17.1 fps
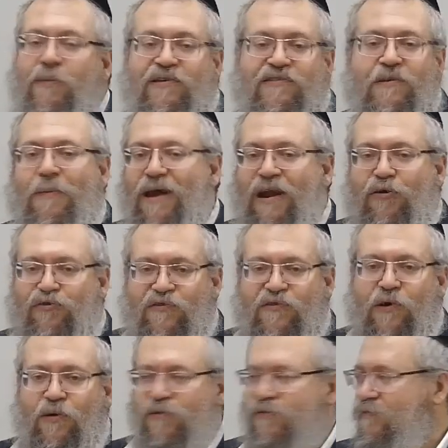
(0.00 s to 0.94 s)

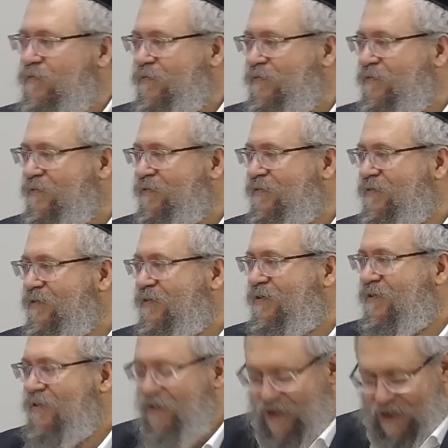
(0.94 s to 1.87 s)
associates that
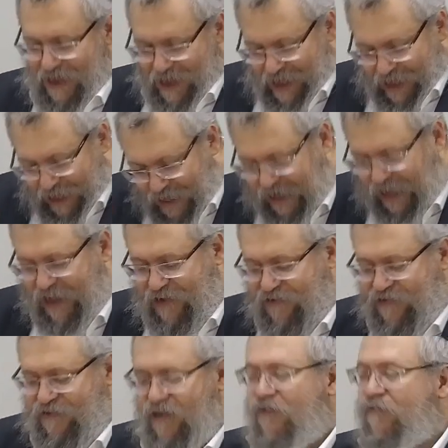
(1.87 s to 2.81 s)
with a godly
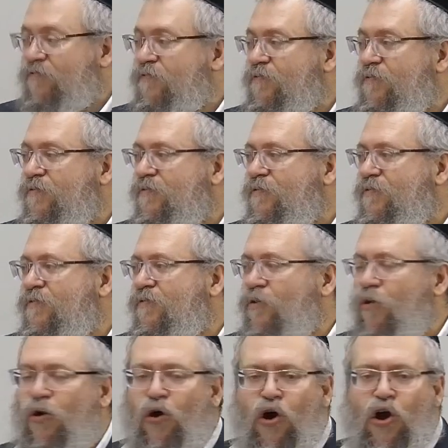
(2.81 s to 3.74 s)
consciousness, but
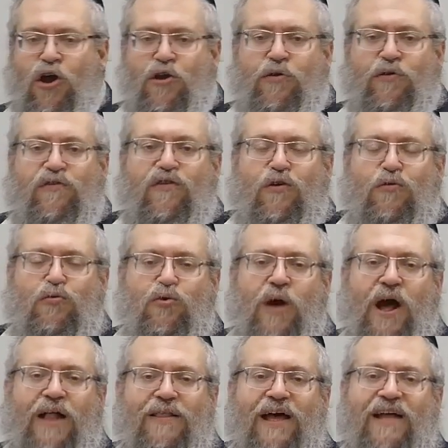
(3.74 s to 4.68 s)
that's what it really is.
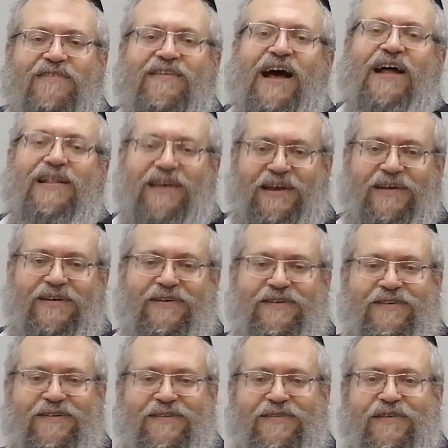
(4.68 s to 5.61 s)

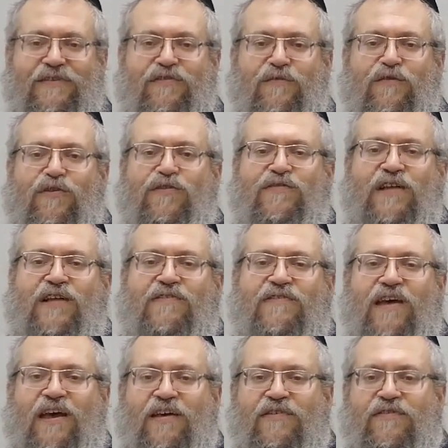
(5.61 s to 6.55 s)
Because if we're here by
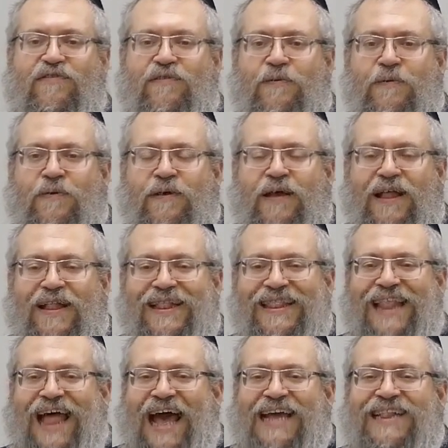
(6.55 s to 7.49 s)
accident and there's no
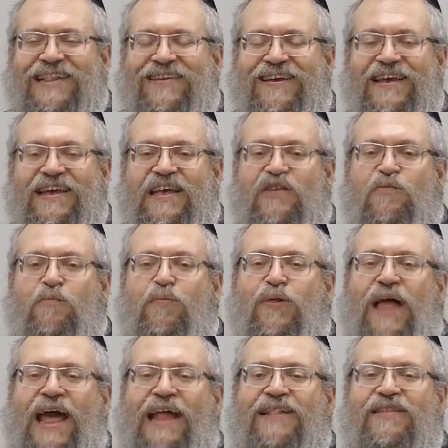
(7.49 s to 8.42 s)
God, then
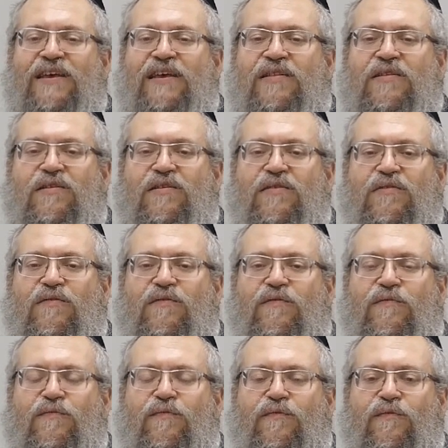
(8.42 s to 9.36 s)
what's the
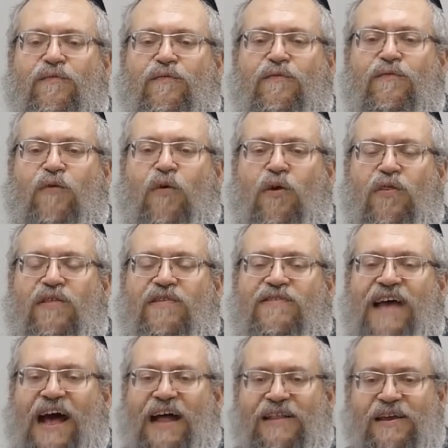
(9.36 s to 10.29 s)
purpose? There's no purpose.
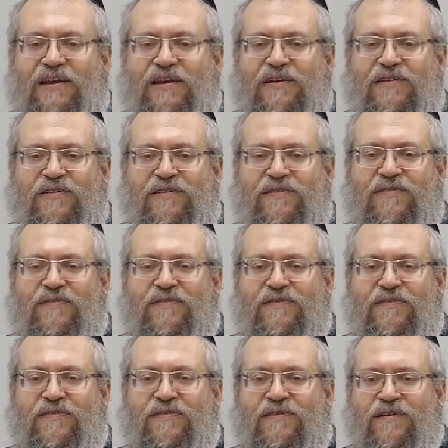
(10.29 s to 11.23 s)
Just
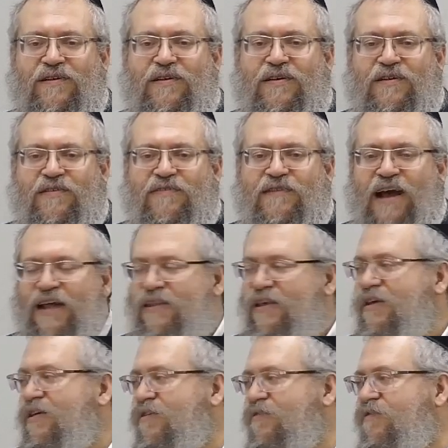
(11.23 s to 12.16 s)
live.
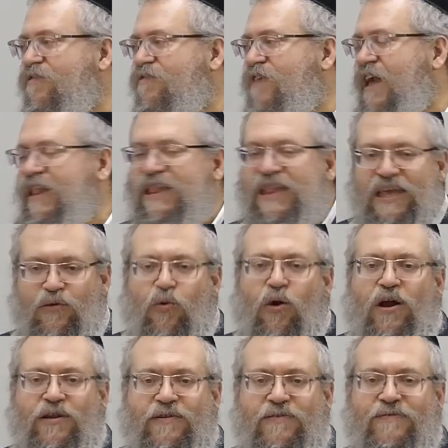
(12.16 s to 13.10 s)
You're just a
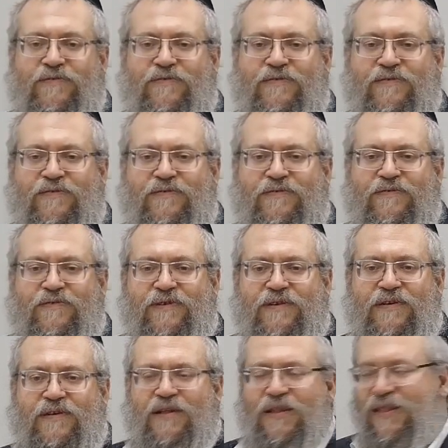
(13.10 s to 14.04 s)

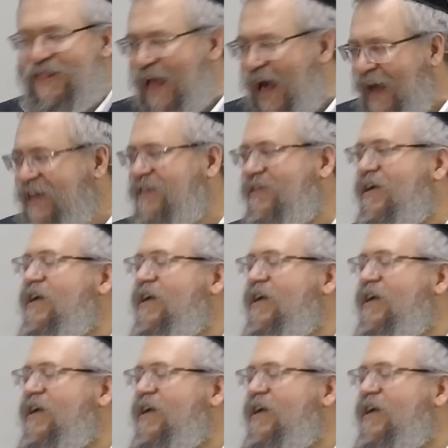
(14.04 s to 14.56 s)
product of some